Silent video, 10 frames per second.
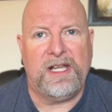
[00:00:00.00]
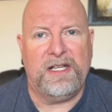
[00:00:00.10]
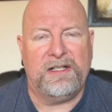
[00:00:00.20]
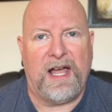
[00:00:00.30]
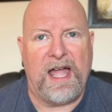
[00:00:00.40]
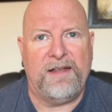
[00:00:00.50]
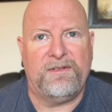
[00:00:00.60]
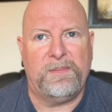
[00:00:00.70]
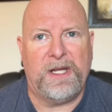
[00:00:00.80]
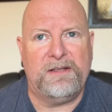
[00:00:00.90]
in
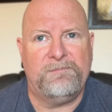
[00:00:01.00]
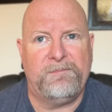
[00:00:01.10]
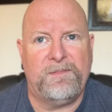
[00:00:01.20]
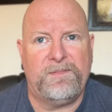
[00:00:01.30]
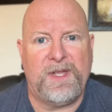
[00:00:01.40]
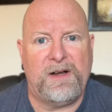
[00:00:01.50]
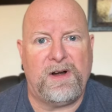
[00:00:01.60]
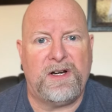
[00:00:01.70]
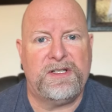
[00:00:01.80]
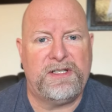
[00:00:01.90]
life, but there
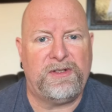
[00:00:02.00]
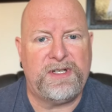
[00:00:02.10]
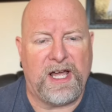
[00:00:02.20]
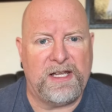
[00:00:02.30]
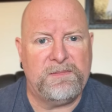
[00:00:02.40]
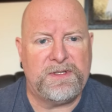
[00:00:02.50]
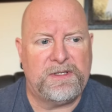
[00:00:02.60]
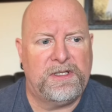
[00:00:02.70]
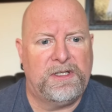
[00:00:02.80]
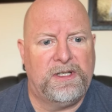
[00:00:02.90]
are still times,
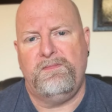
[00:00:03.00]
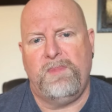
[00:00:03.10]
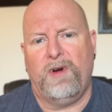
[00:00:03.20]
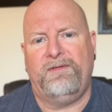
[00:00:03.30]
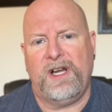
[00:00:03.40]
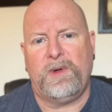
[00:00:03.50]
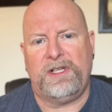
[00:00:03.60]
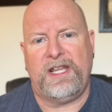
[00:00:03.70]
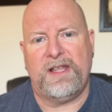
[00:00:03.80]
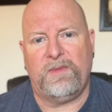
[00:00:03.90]
more
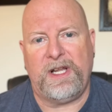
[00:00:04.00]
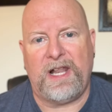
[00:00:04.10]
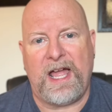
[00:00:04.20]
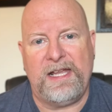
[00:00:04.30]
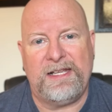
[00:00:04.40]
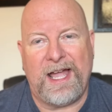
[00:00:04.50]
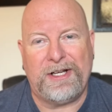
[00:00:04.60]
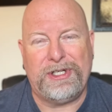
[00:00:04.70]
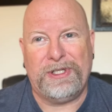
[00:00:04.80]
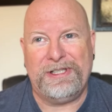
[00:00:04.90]
frequently than we like
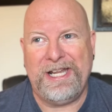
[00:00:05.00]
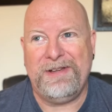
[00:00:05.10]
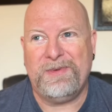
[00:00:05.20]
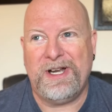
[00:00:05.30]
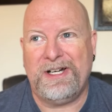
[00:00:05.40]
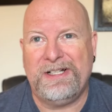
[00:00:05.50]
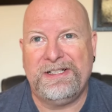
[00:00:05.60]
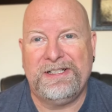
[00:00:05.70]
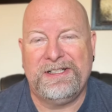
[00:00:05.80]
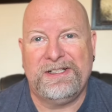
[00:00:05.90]
actually, where
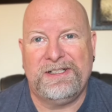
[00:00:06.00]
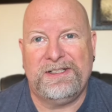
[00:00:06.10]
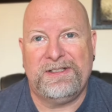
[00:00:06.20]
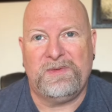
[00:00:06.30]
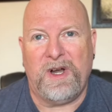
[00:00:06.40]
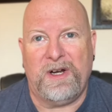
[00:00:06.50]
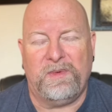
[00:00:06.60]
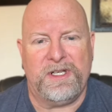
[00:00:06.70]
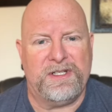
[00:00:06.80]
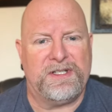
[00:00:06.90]
where
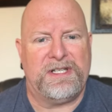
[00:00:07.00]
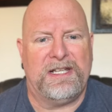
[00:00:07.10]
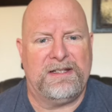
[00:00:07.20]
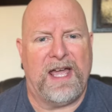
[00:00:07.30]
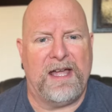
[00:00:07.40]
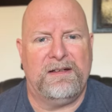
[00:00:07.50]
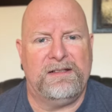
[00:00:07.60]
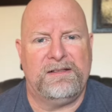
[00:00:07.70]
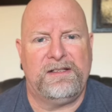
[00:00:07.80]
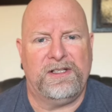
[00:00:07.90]
we just get that,
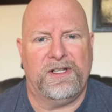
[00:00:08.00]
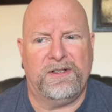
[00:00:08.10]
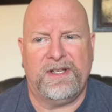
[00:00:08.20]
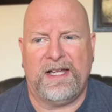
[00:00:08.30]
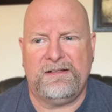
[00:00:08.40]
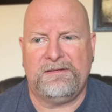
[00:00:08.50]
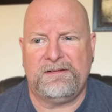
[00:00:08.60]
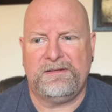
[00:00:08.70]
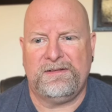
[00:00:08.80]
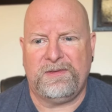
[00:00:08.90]
you know, that
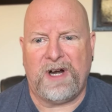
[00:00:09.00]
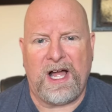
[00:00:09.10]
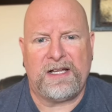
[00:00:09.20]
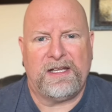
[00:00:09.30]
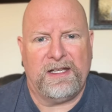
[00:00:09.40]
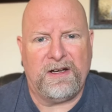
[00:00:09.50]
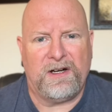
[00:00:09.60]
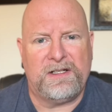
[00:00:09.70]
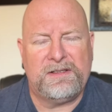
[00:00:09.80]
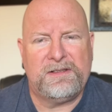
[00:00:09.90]
rock in
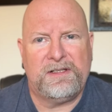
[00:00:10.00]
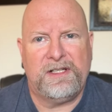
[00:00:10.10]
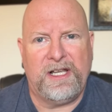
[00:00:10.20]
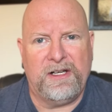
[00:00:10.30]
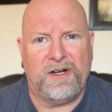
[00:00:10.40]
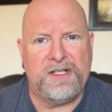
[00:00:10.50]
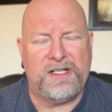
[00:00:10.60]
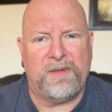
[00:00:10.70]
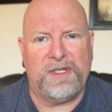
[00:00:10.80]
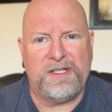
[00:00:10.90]
our in our
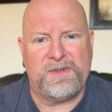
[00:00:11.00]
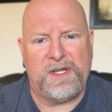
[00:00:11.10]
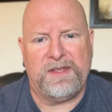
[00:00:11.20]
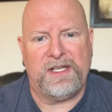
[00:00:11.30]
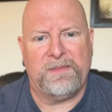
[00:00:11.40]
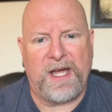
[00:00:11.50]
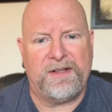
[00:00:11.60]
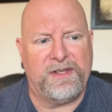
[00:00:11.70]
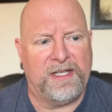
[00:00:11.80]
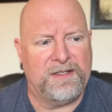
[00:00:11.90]
stomach as we think
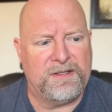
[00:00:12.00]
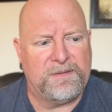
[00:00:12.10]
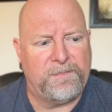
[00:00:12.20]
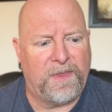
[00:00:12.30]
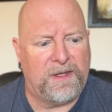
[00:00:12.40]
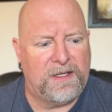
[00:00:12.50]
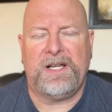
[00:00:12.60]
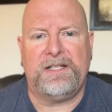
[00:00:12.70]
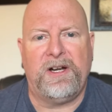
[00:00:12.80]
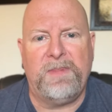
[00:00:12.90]
about things.
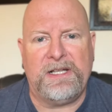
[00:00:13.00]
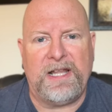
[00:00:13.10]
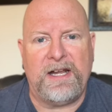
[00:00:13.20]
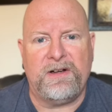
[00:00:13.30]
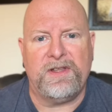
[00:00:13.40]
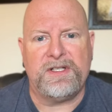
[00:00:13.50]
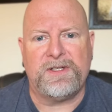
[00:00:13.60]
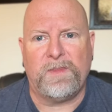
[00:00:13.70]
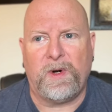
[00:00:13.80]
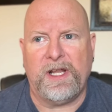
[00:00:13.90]
A little bit later
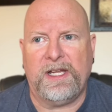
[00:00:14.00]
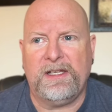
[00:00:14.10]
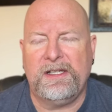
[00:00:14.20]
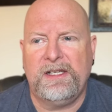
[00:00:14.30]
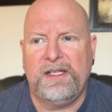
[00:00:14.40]
this morning,